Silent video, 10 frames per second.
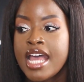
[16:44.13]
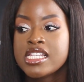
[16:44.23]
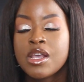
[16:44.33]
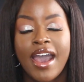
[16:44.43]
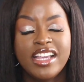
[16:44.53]

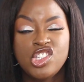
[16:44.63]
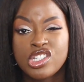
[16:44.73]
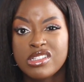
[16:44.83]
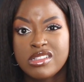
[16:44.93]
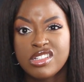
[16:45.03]
So I
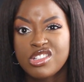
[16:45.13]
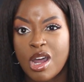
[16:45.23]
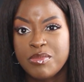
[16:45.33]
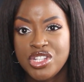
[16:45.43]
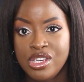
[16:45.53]
just
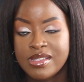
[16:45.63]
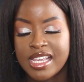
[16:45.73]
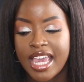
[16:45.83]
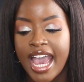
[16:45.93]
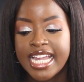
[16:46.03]
stopped
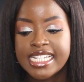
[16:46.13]
using it.